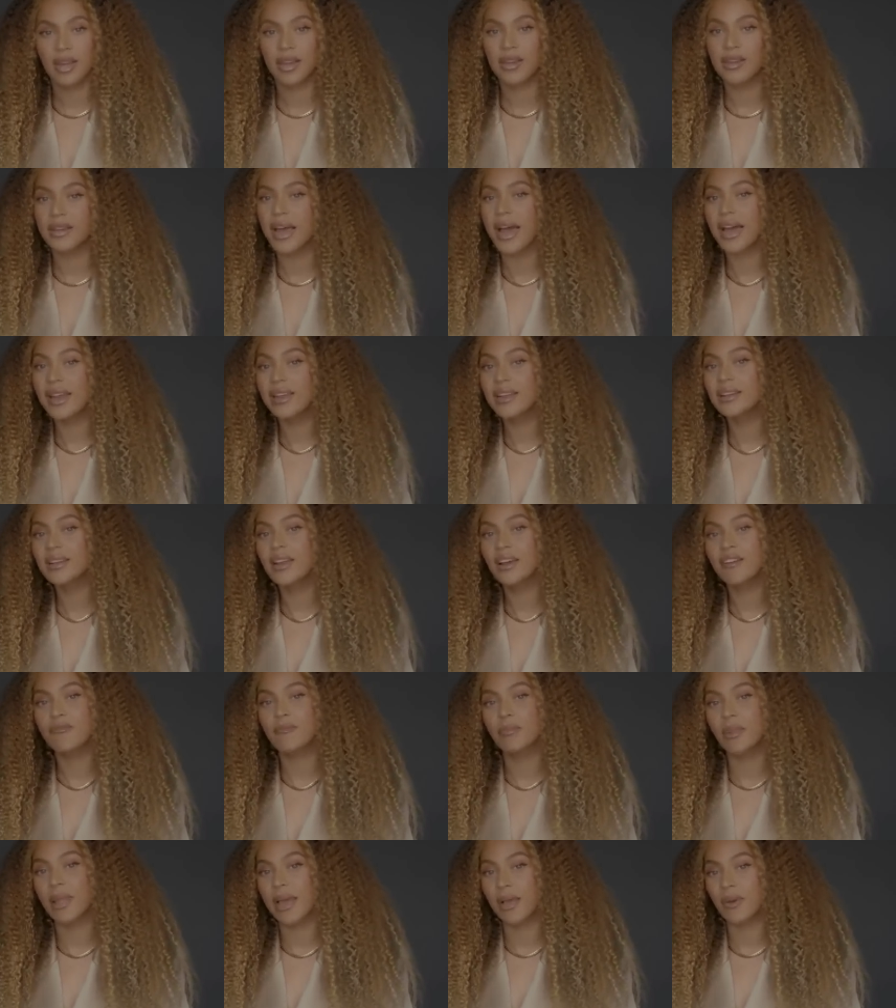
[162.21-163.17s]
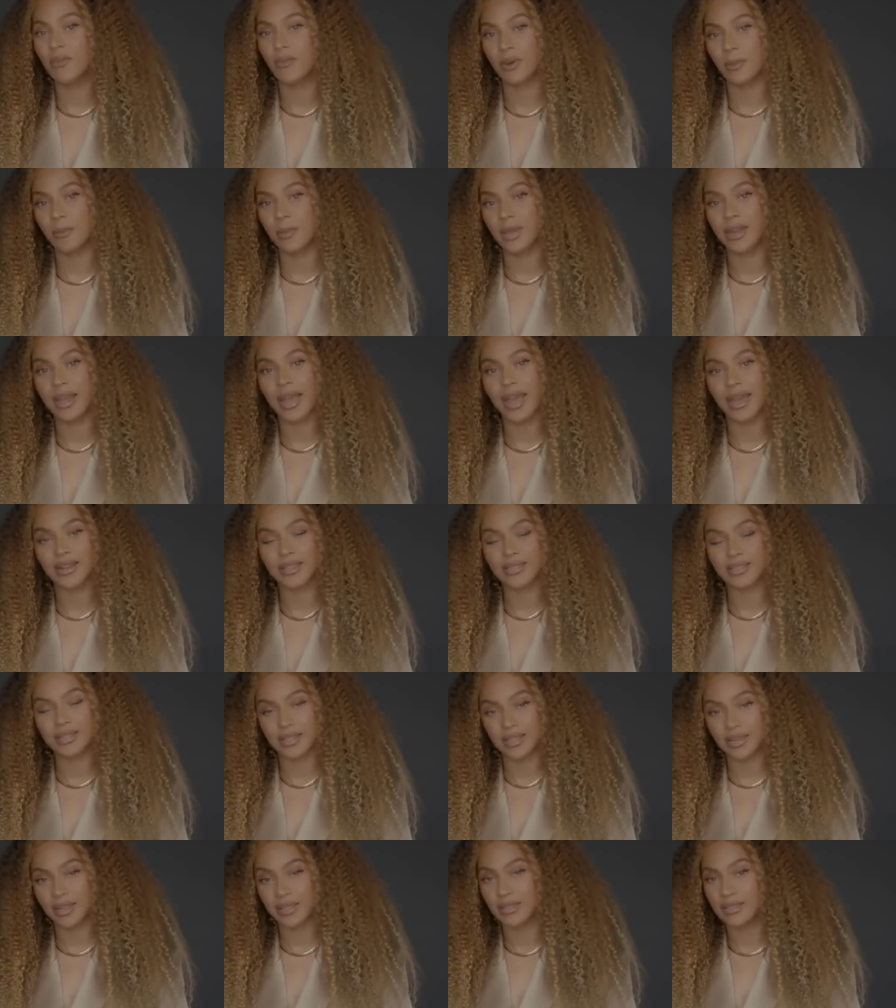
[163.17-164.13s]
Not enough black women had a
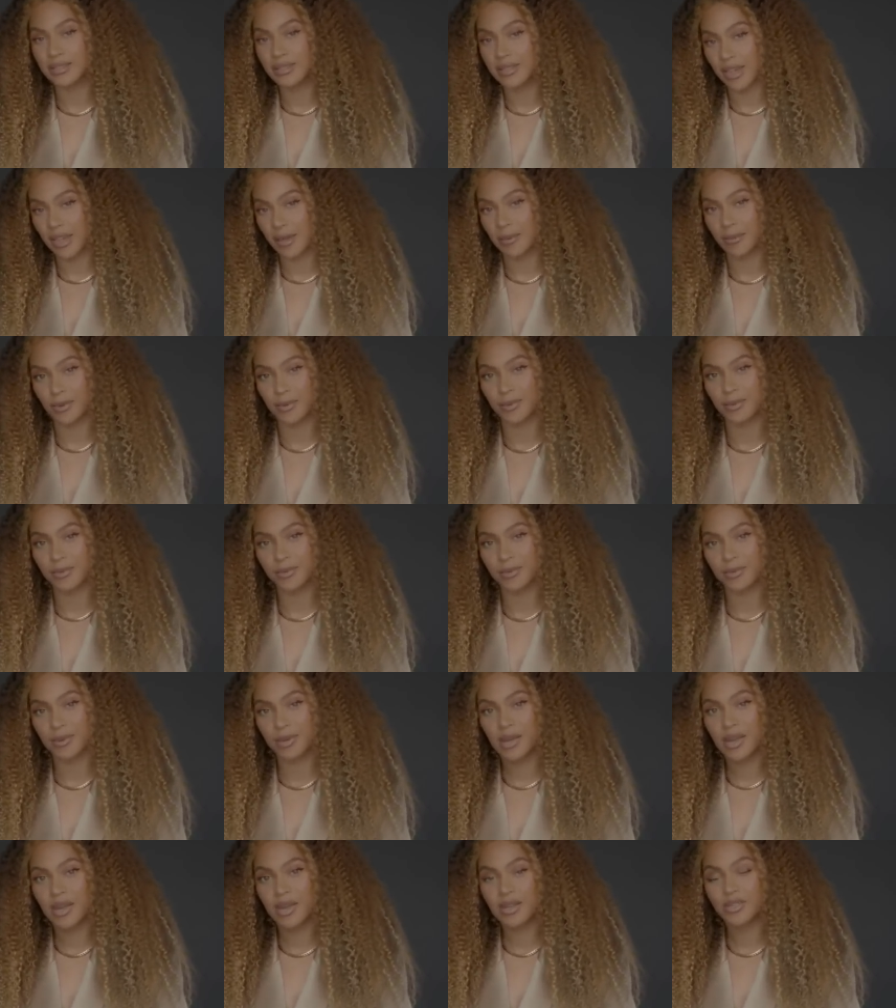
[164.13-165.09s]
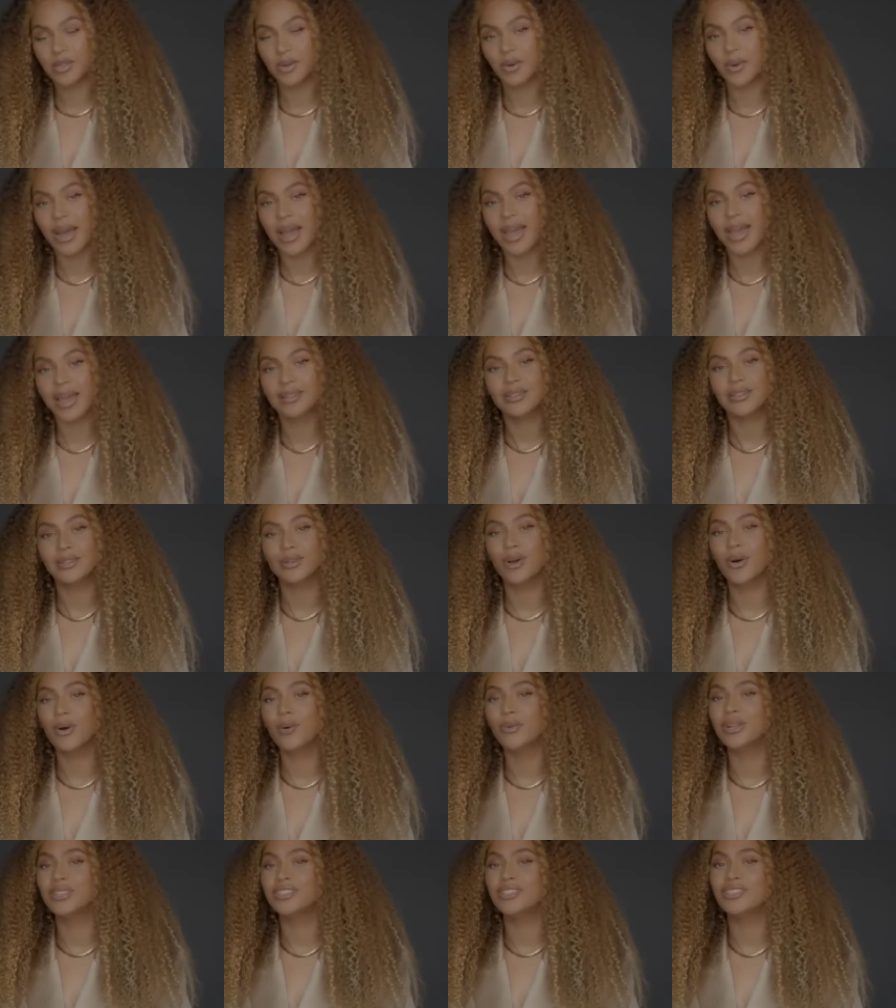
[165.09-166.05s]
seat at the table, so I had to
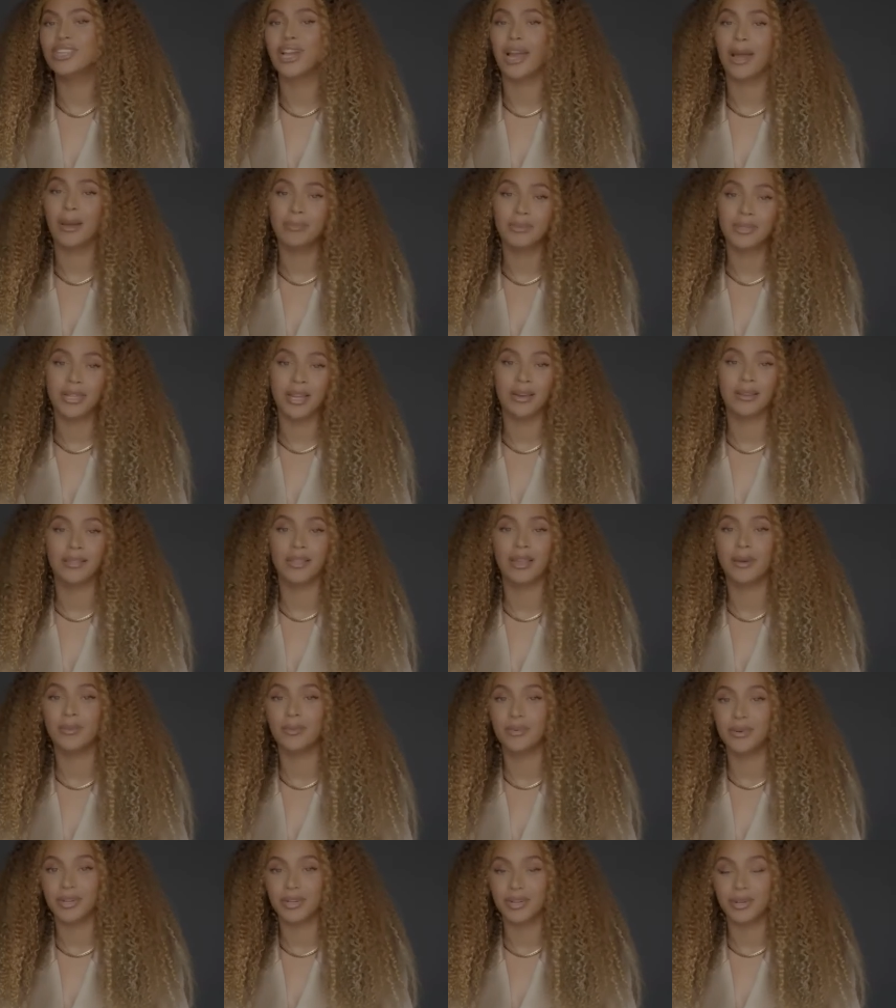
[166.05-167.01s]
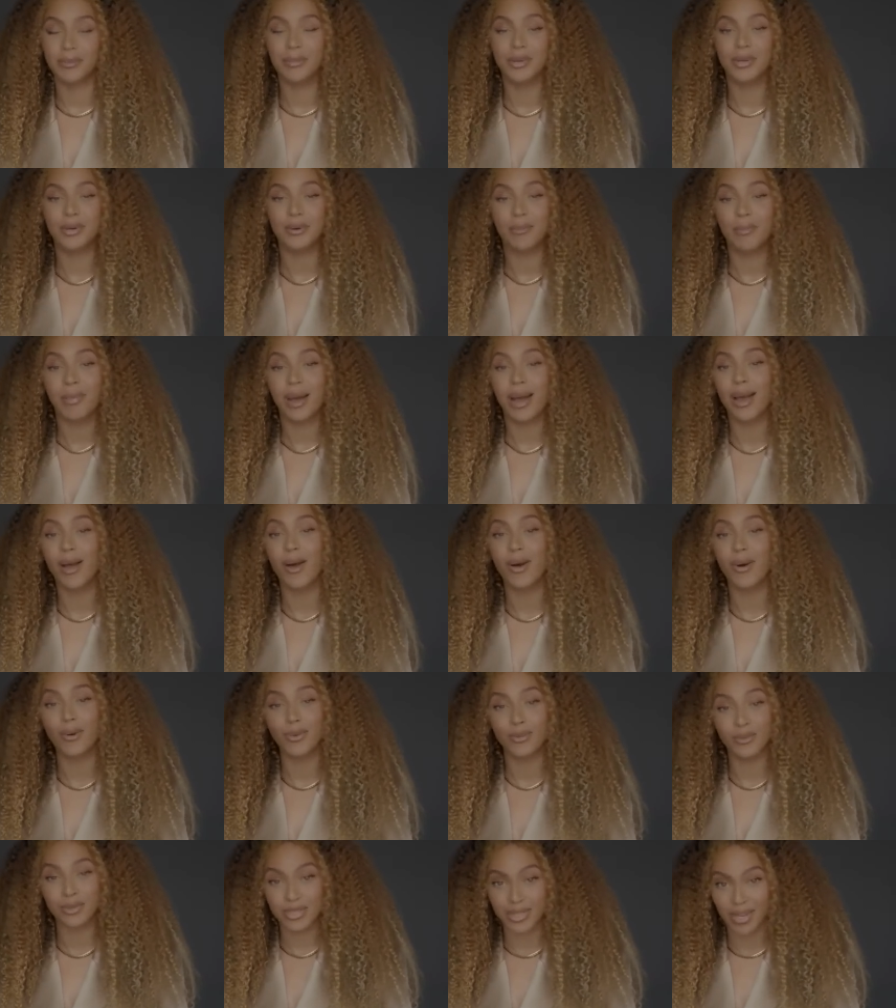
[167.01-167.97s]
go and chop down that wood and build my
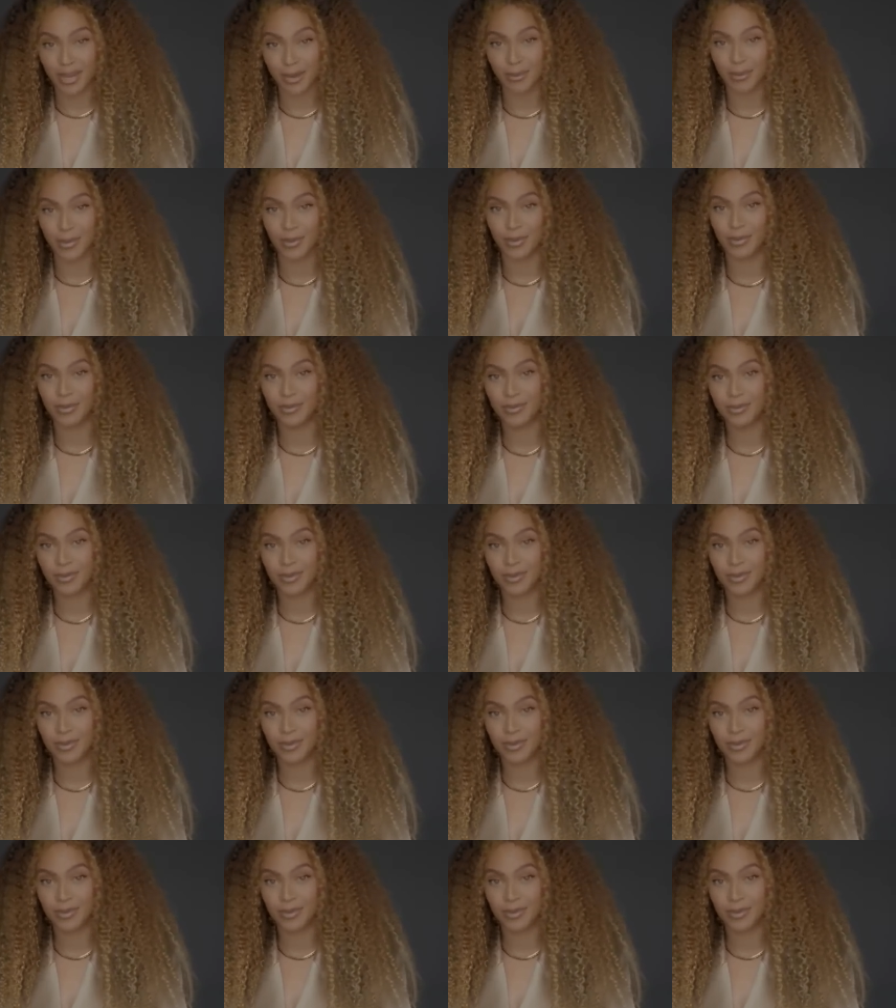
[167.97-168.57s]
own table.